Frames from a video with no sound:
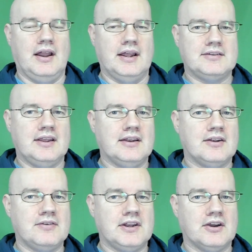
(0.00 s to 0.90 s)
And at the end
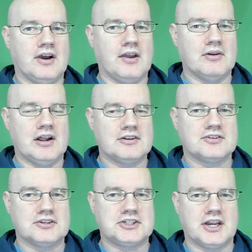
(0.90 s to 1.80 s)
of the video I will
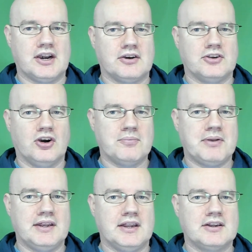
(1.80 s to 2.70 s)
also share your
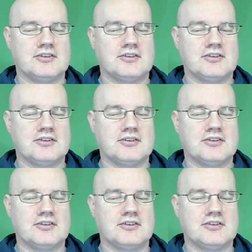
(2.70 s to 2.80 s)
opinion,